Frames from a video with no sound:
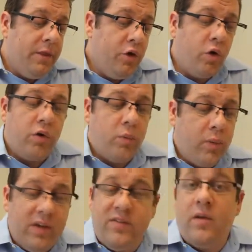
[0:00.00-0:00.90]
your
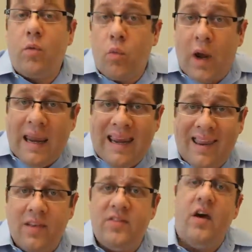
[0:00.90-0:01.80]
recent
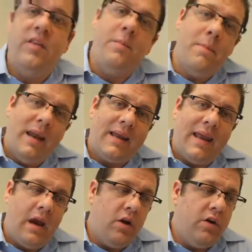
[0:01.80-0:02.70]
ratings on the
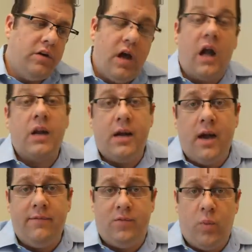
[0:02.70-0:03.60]

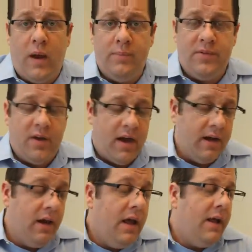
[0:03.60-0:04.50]
Medicare.gov's
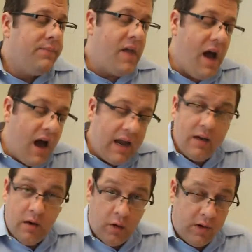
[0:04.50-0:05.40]
website. I
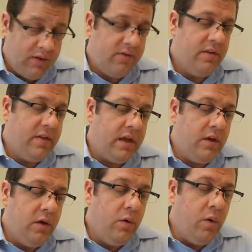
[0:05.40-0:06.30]
noticed that
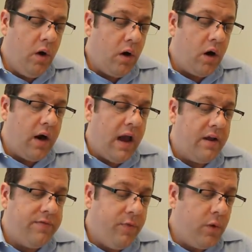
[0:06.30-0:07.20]
you are
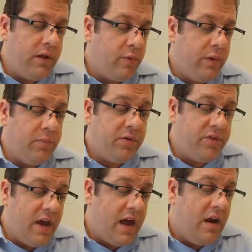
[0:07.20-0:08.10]
at a
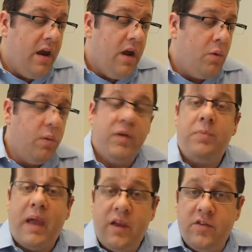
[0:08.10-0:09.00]
43%
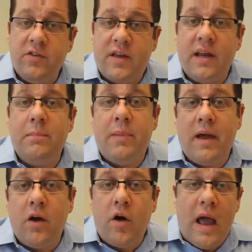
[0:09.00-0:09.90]
with patients getting
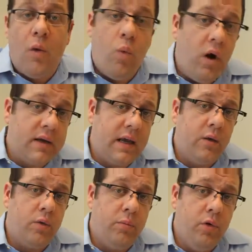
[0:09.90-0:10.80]
better at
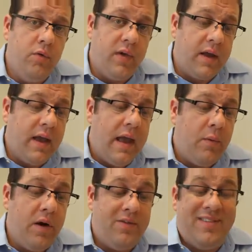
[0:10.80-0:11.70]
walking or moving,
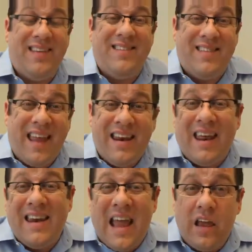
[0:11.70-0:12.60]
whereas the state
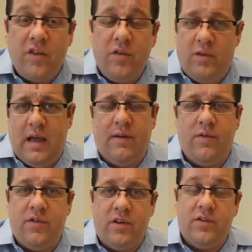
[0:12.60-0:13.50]
and national
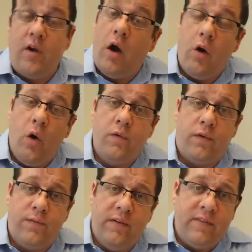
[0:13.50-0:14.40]
averages are
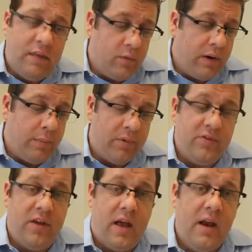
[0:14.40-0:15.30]
over
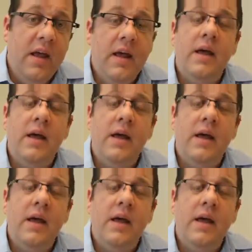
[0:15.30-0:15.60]
53%.